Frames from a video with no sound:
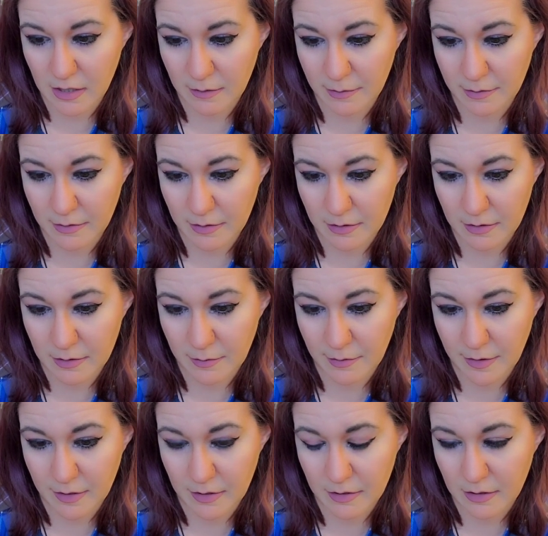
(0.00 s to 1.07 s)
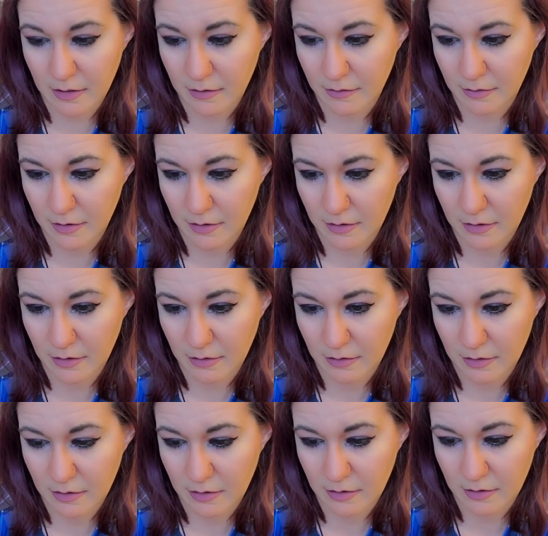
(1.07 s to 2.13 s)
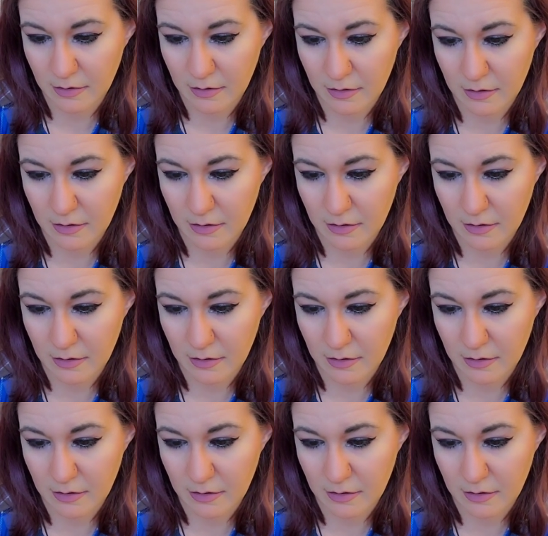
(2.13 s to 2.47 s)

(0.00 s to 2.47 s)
Just write ourselves excuses.